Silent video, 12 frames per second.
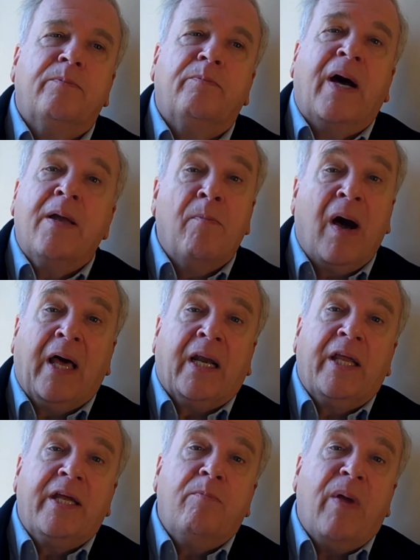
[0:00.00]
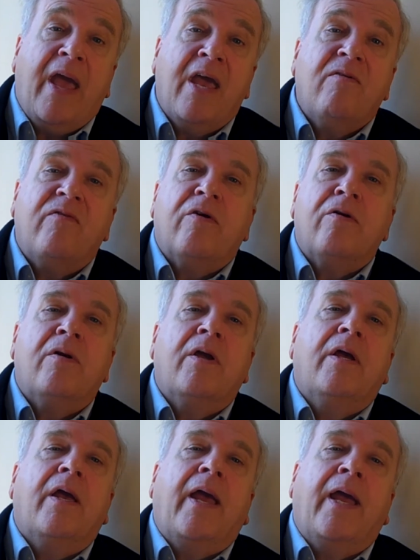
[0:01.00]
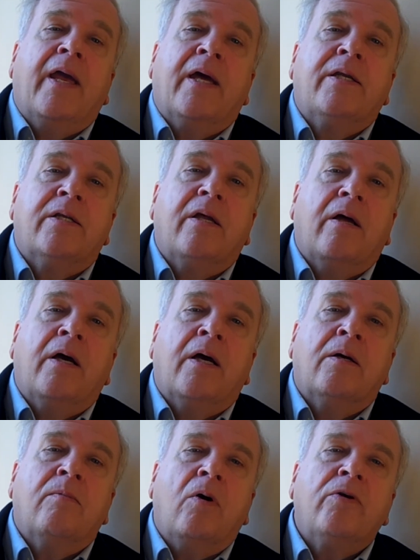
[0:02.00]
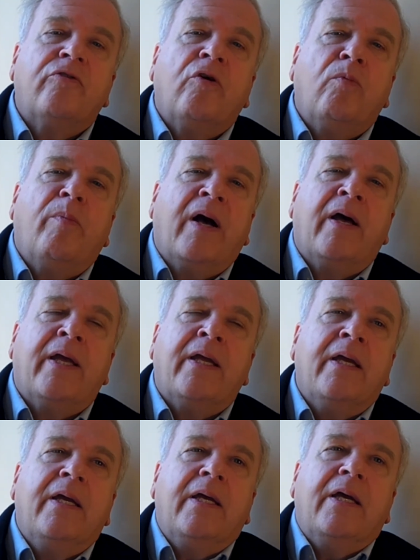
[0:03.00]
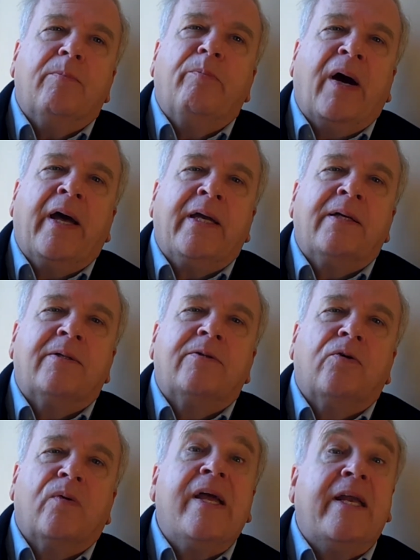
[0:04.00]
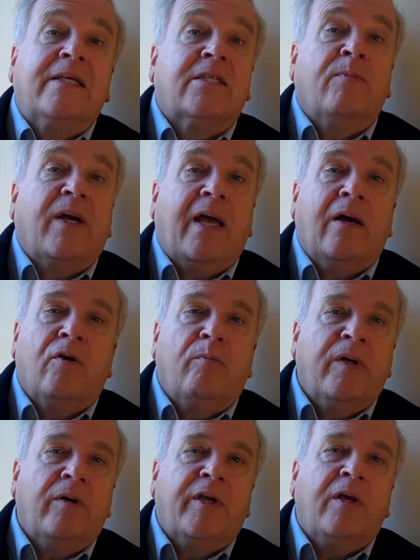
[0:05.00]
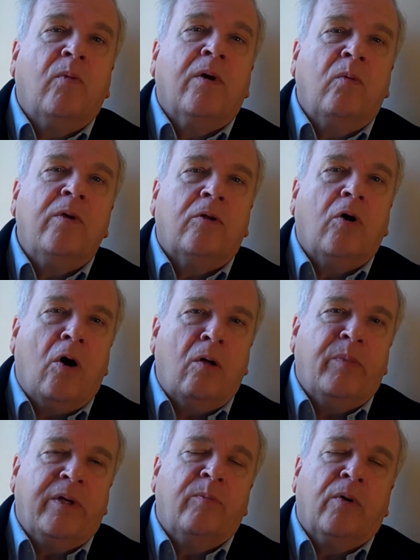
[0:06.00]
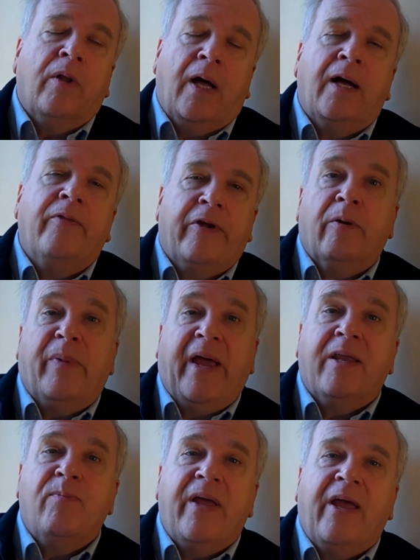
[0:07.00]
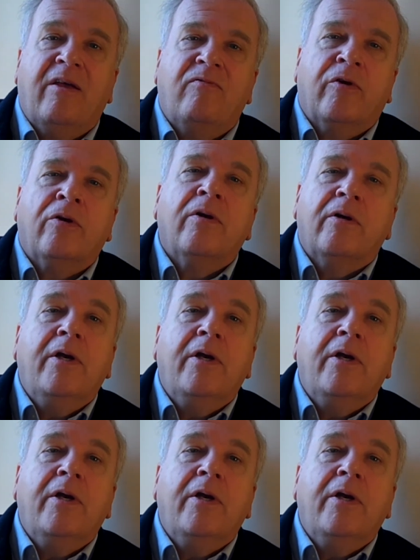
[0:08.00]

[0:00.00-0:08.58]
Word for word: modeling behavior, and also by creating some accountability where we'll call people on their bad behavior